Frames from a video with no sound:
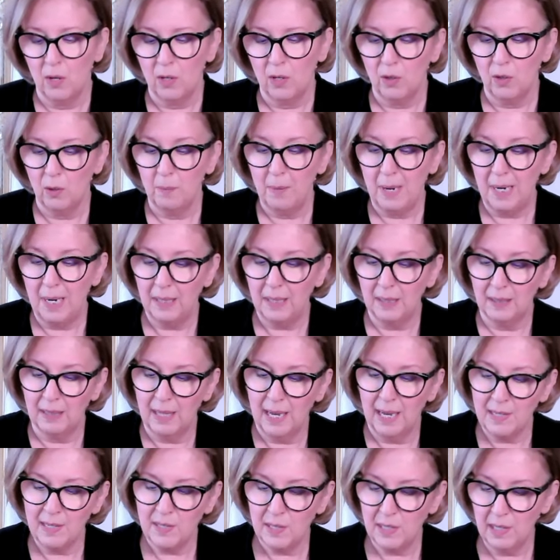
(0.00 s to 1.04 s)
Your main
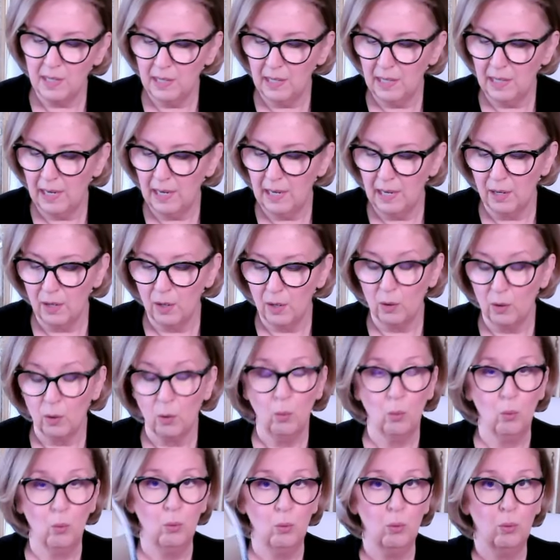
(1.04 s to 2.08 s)
lesson here,
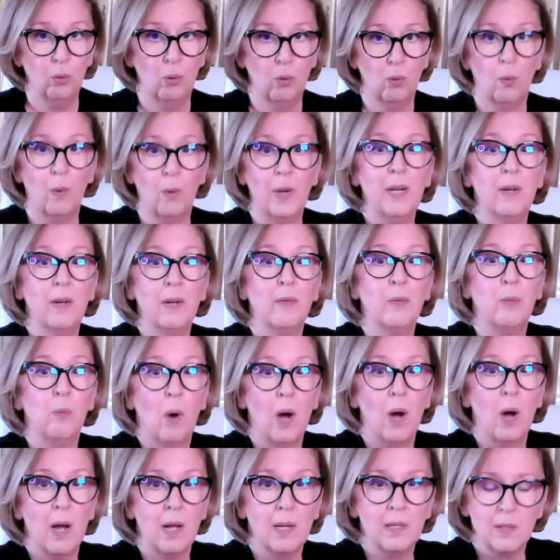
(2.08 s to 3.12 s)
Queen of
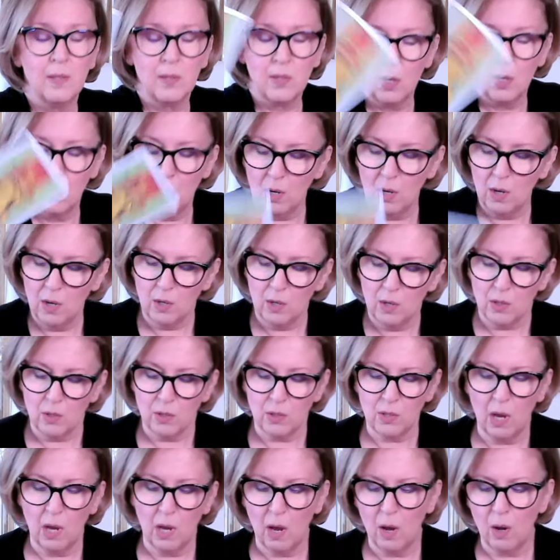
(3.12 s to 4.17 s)
Wands,
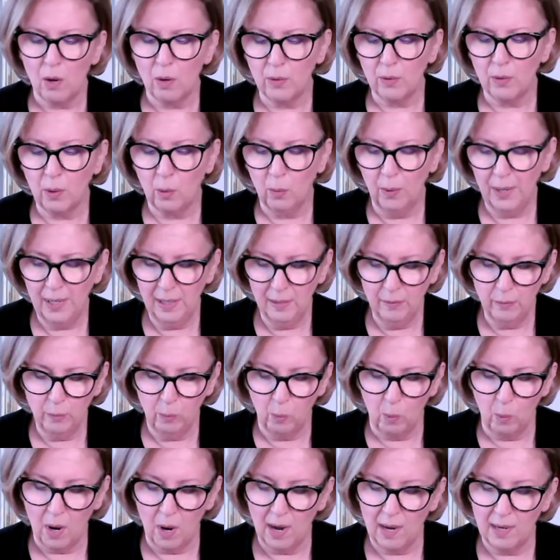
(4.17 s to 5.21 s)
so the Queen of
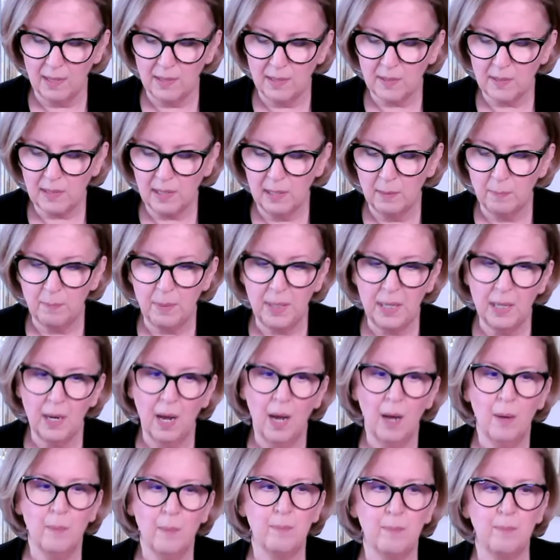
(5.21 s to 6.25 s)
Wands can be
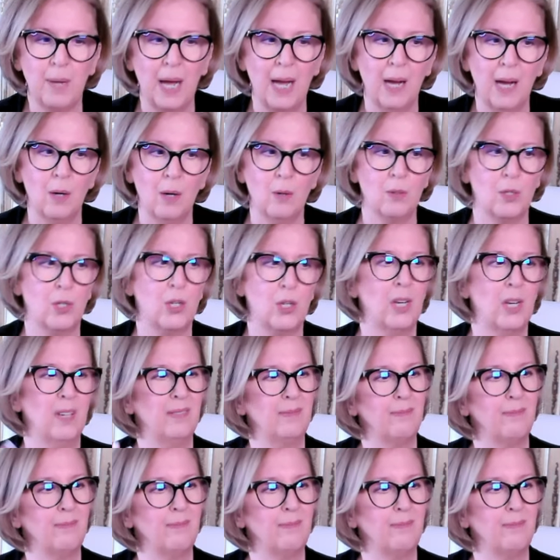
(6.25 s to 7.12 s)
about,